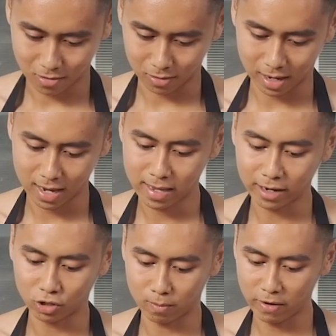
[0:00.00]
Okay,
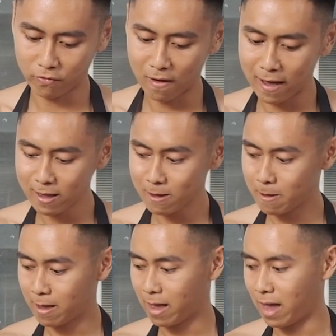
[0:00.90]
that should be fine.
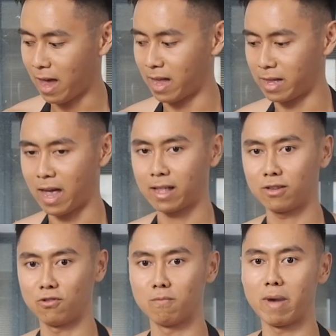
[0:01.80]
And
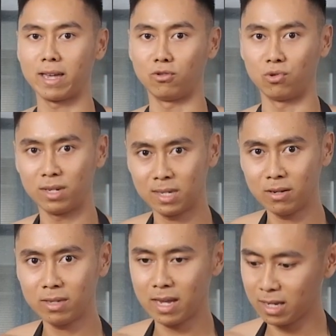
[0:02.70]
then you may
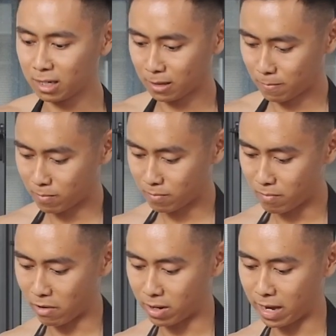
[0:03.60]
drizzle this
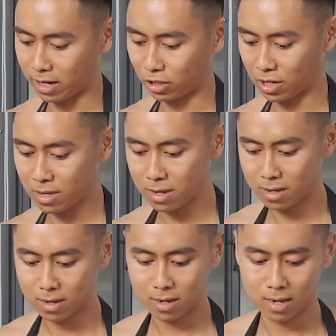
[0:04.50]
marination
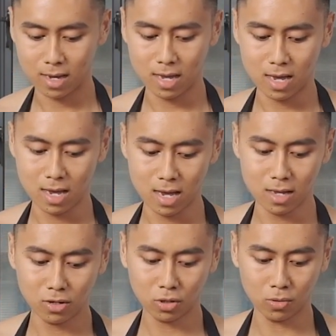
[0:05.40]

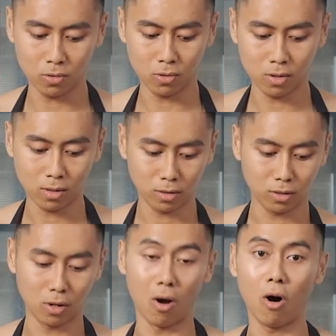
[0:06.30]
into
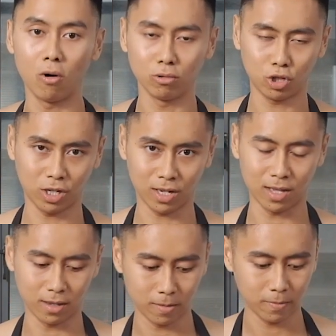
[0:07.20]
your whole
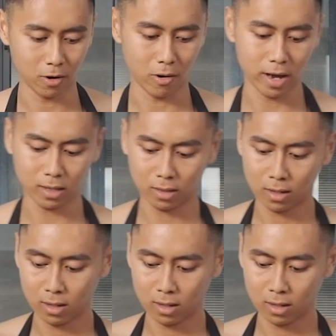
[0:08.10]
chicken, right?